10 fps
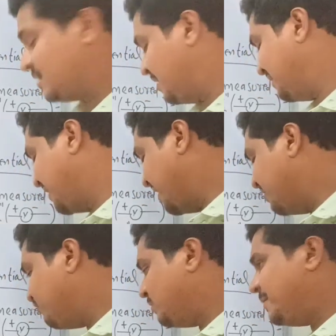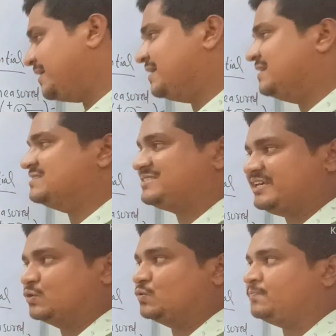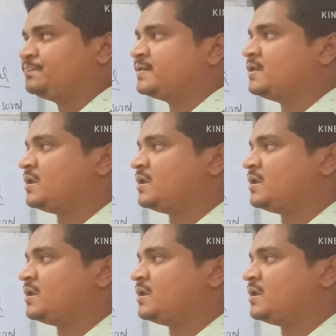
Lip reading: and the current will be 0.